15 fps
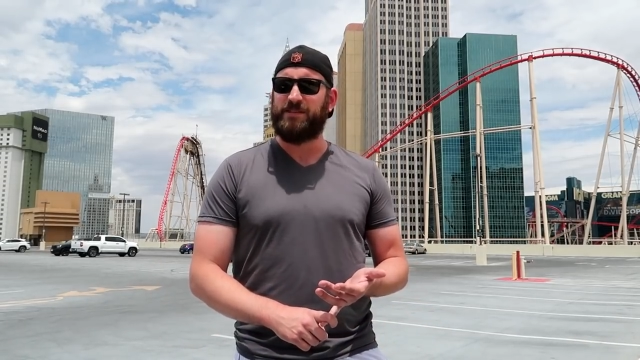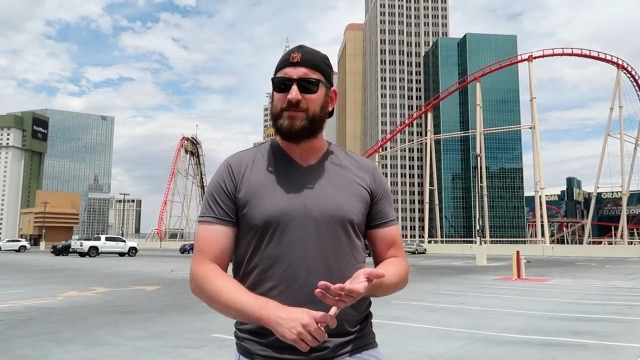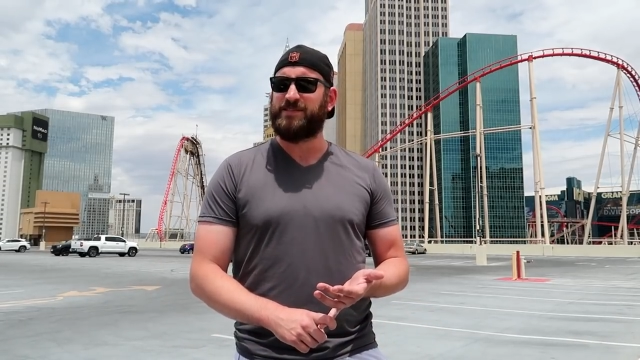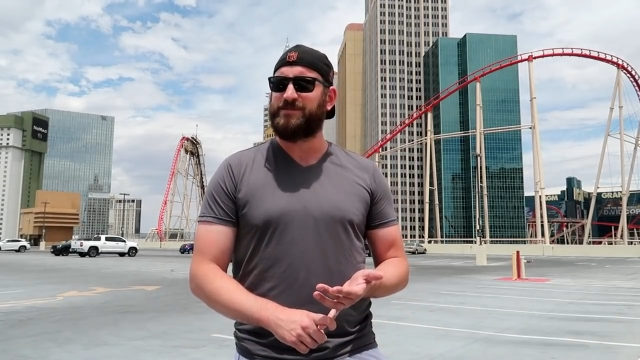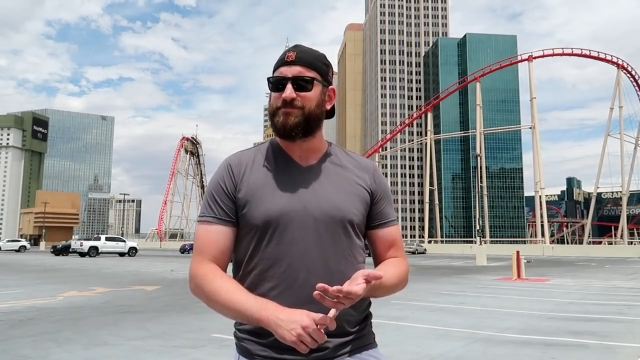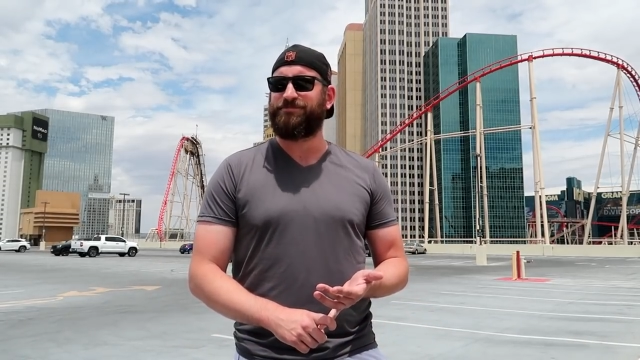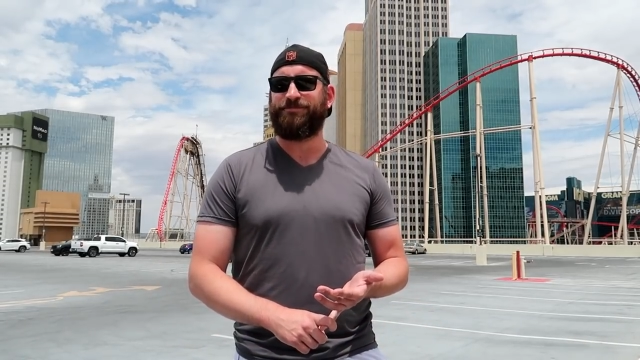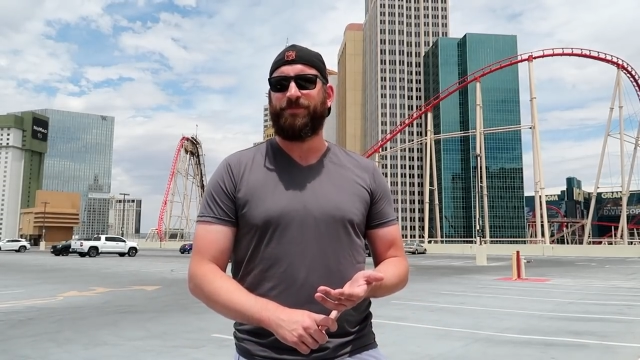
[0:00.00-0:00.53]

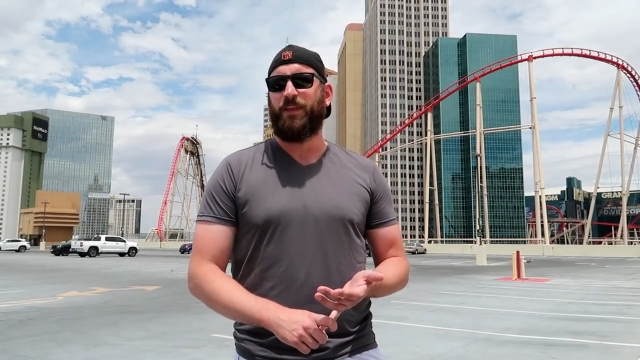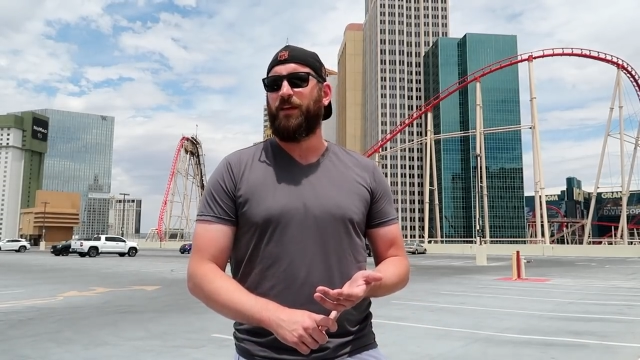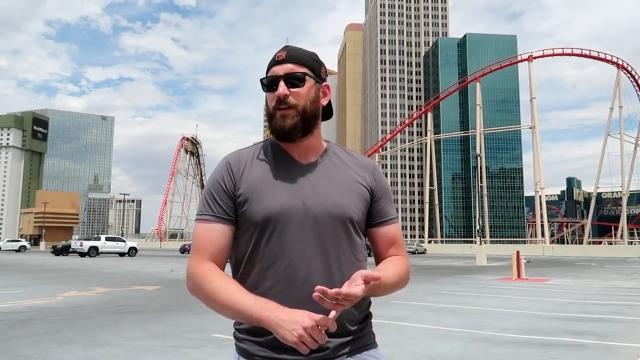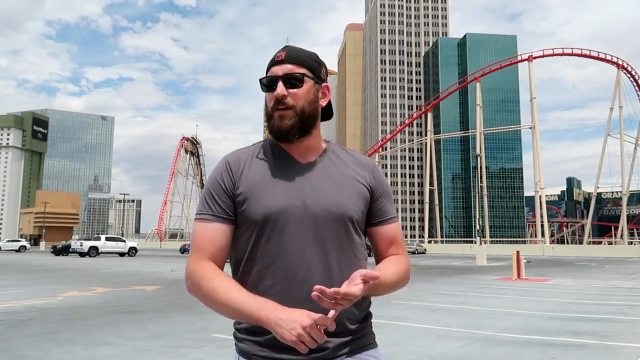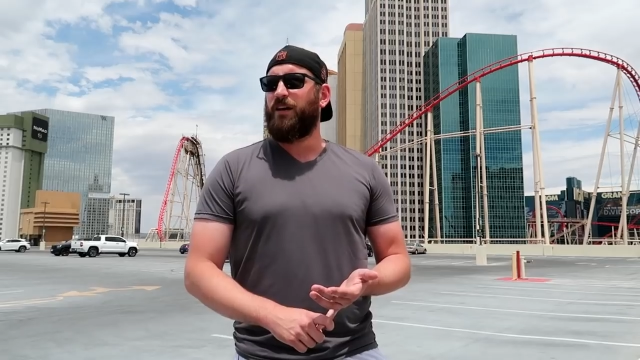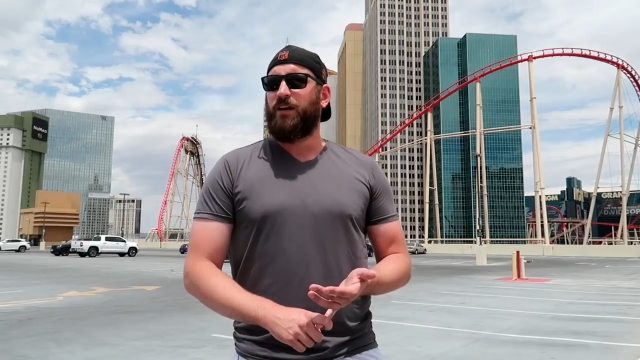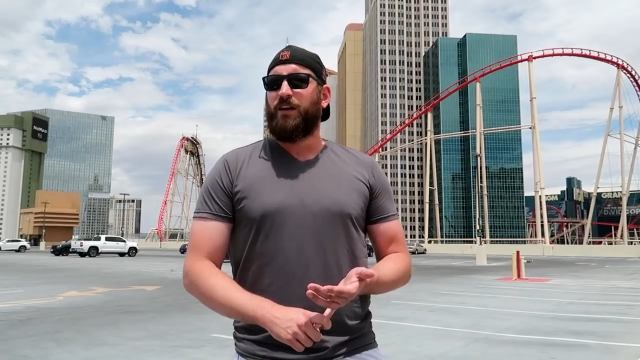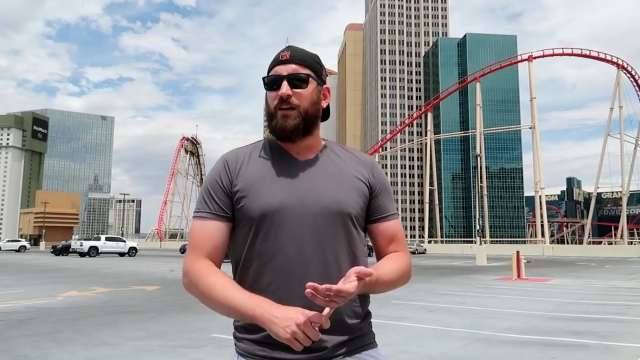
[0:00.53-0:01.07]

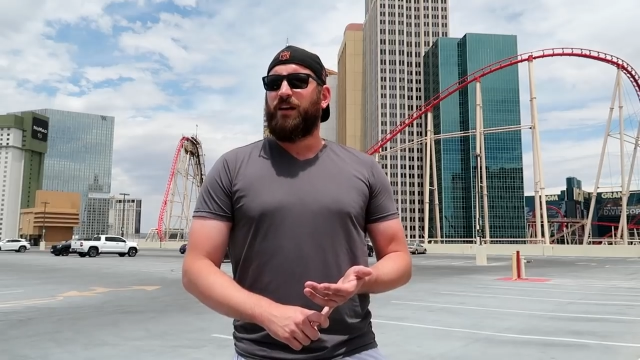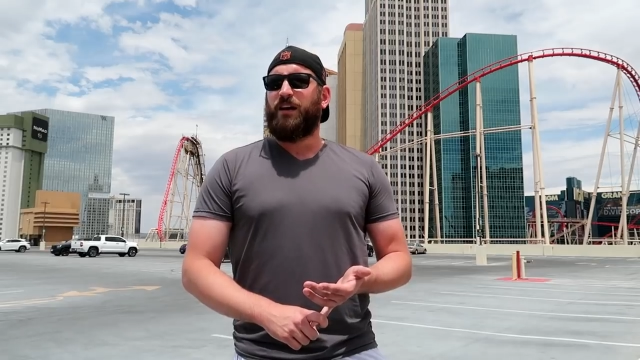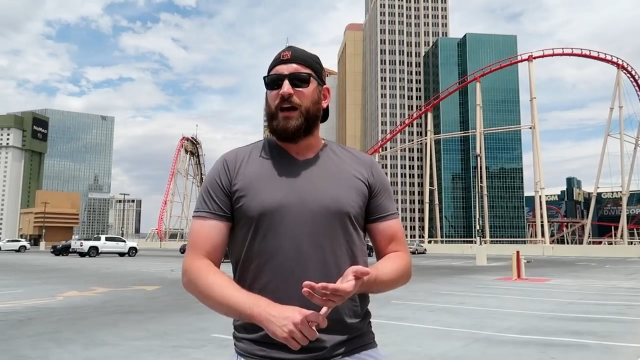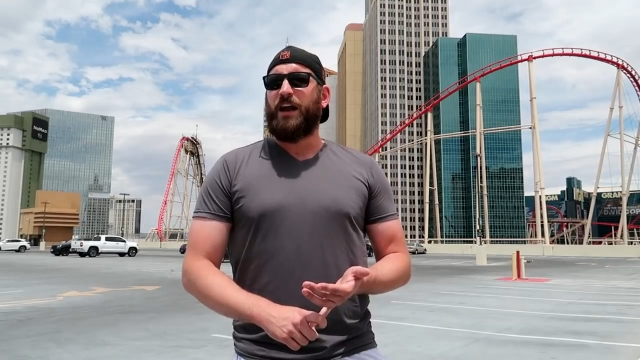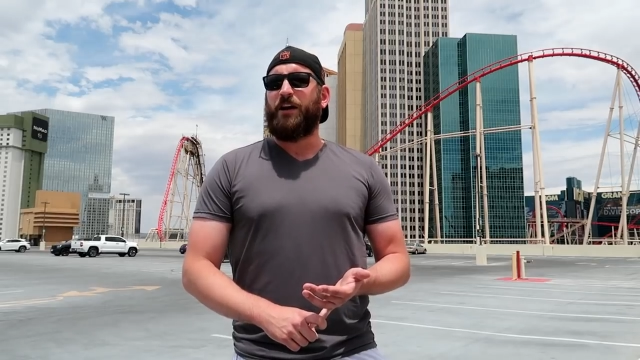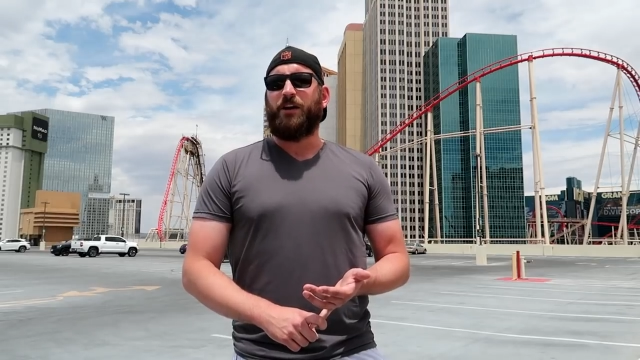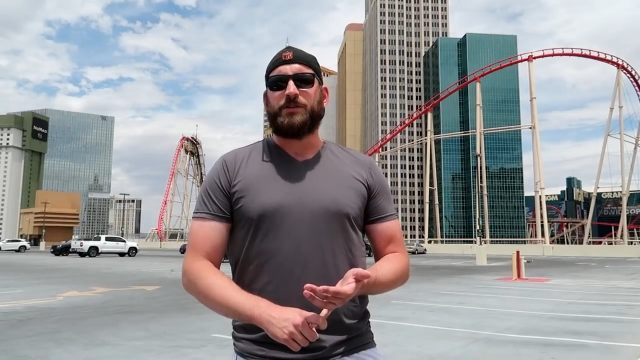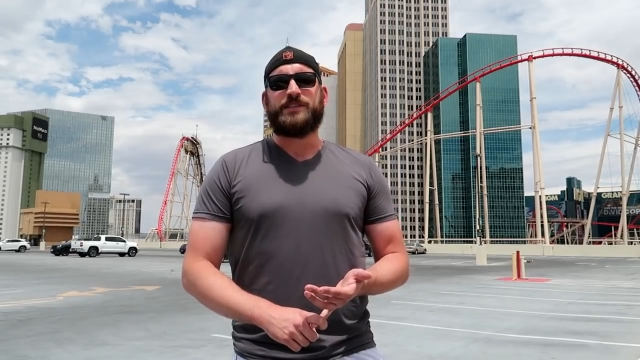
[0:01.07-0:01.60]

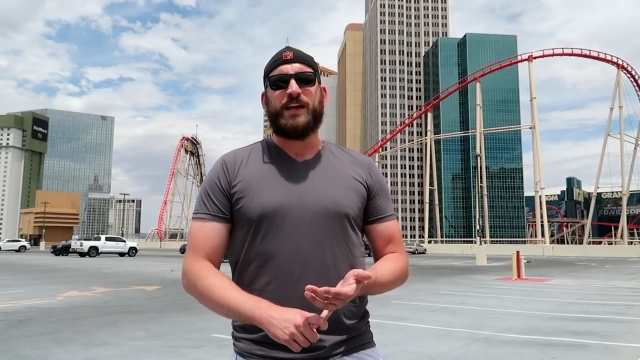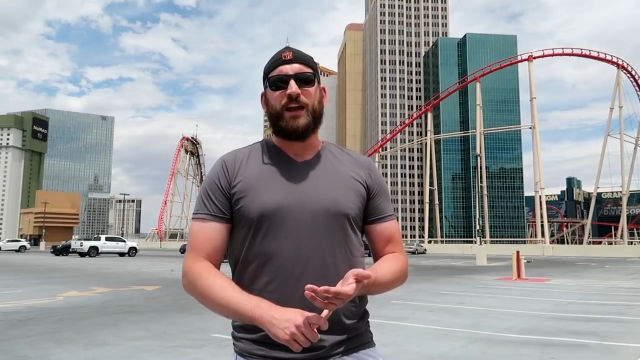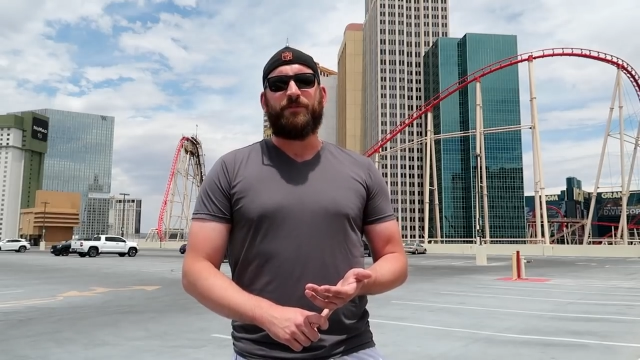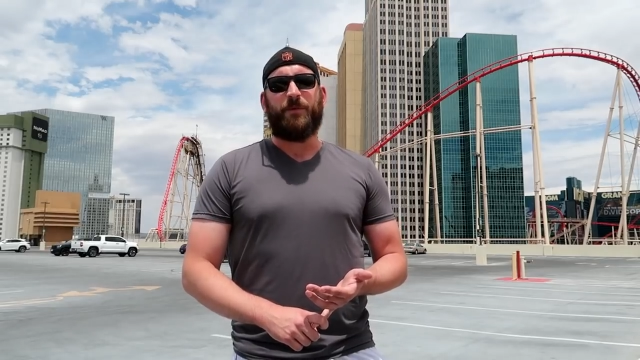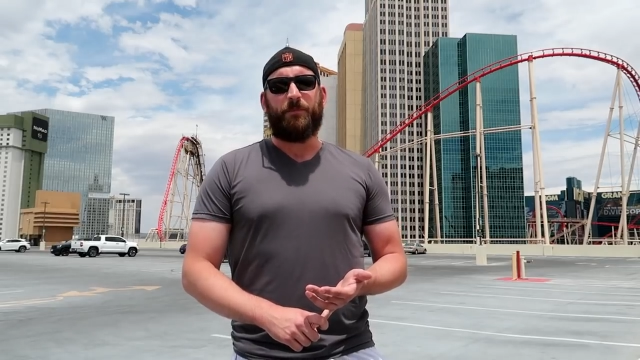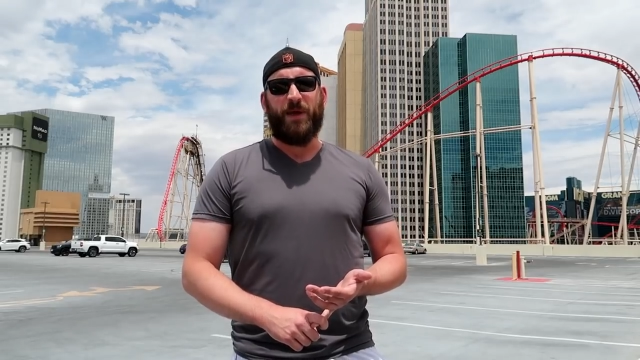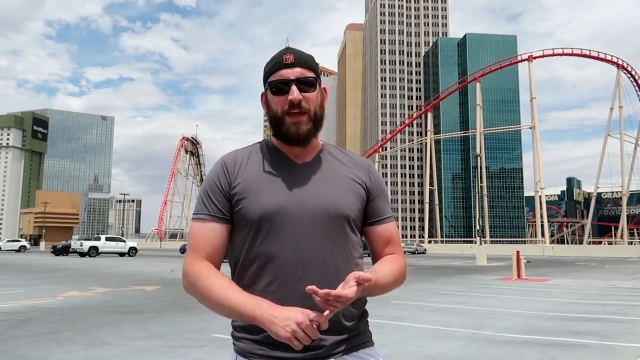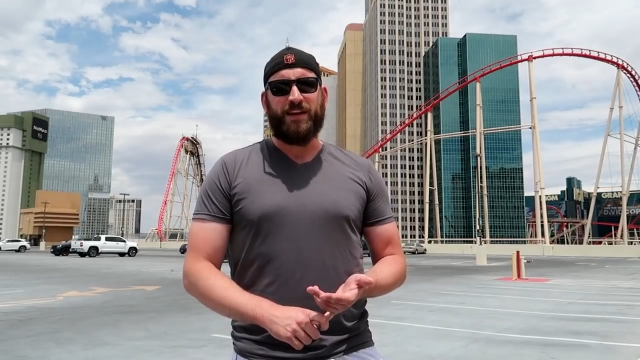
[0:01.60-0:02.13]
I don't know, it's kind
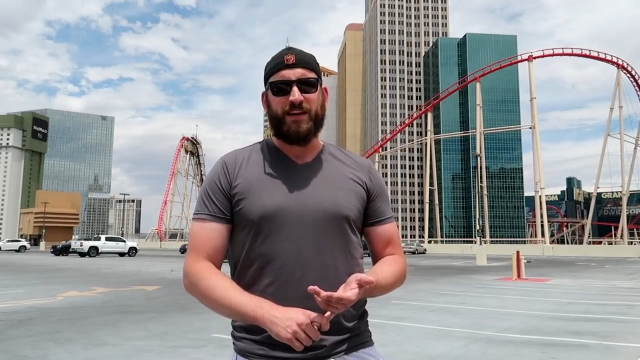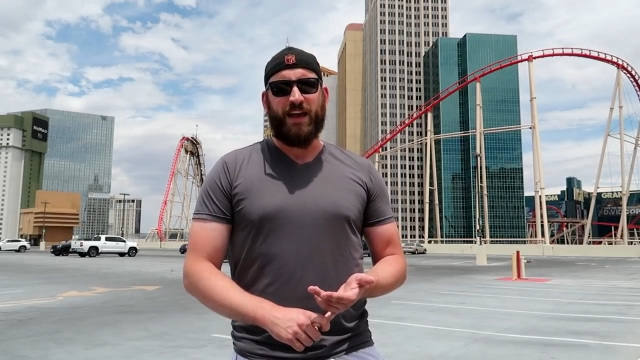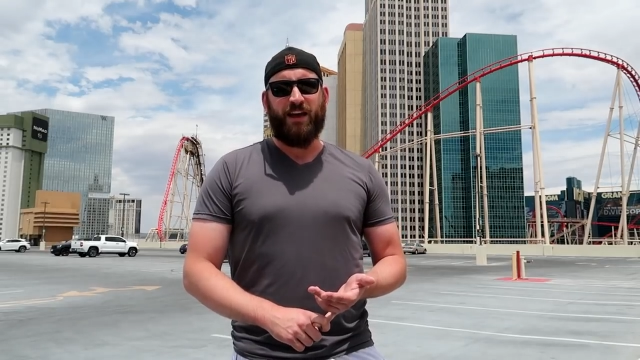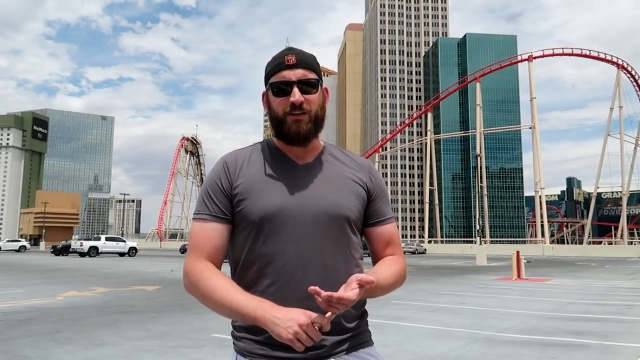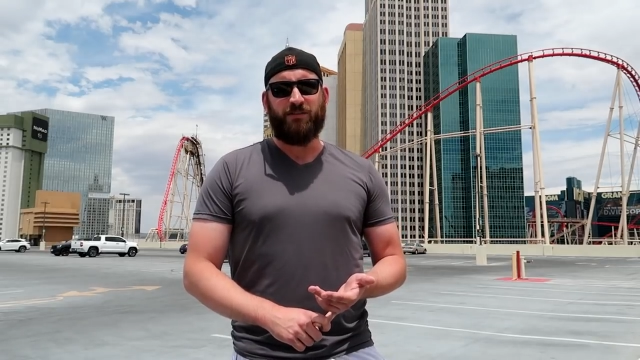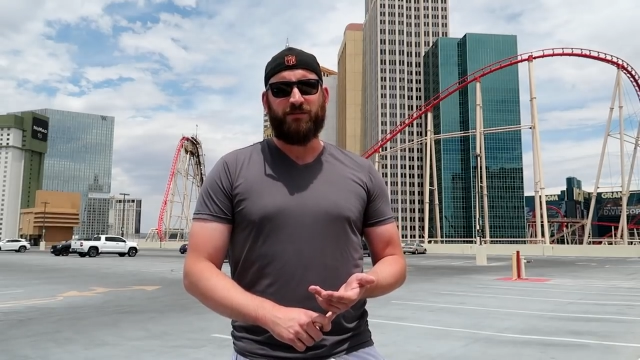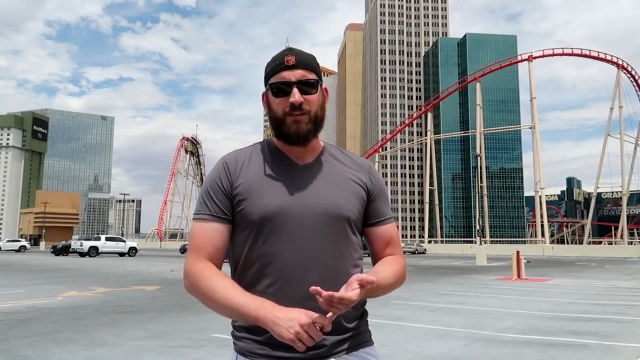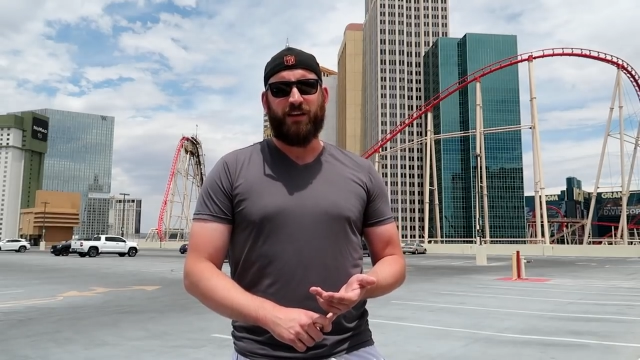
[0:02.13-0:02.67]
of a pain
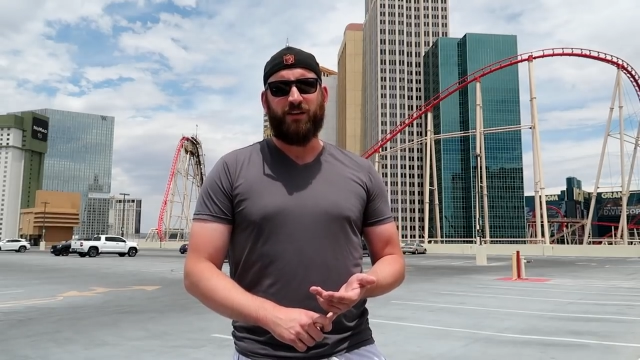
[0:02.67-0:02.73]
now.